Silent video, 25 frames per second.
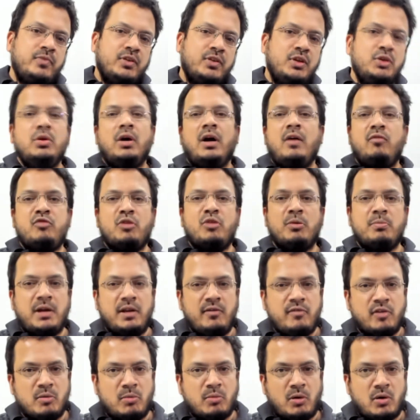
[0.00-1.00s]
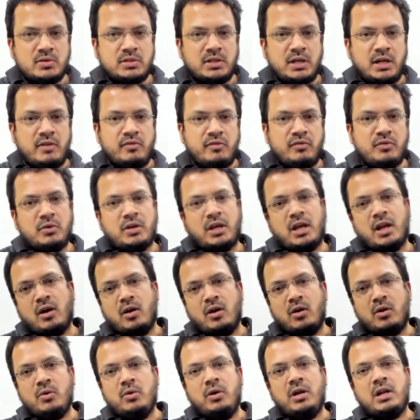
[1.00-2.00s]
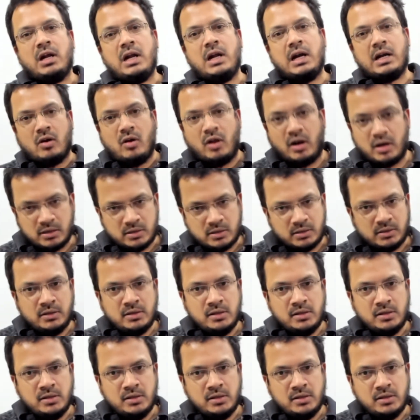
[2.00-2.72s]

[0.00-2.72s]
You have to buy from outside if you cannot do it at all.